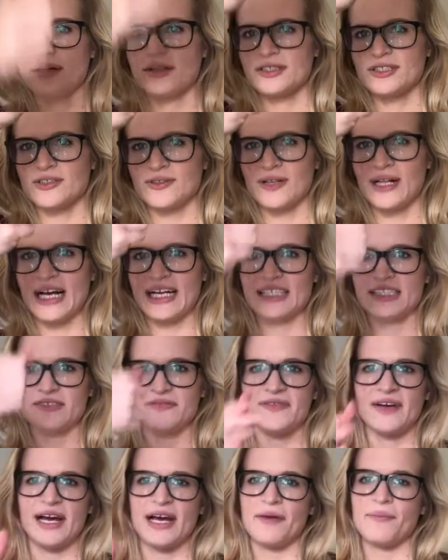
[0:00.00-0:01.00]
So
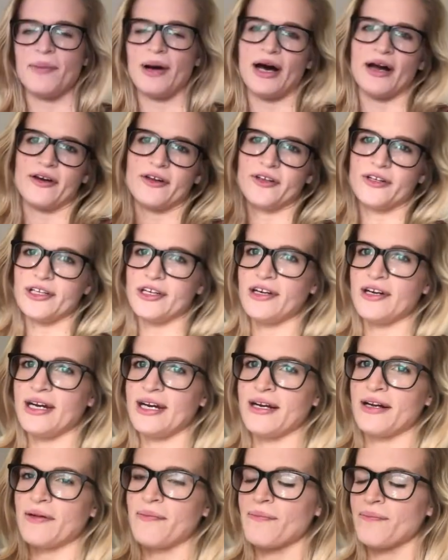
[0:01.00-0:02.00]
classify a bottle in your
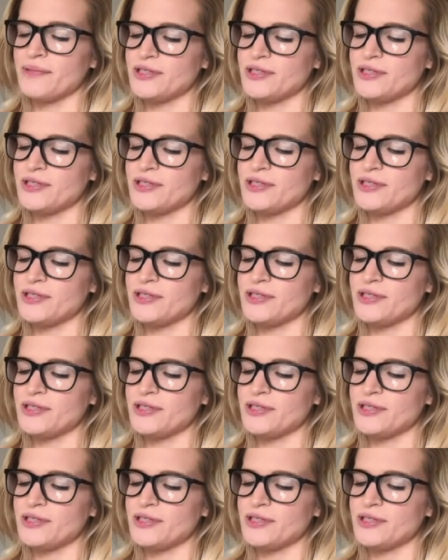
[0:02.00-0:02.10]
hand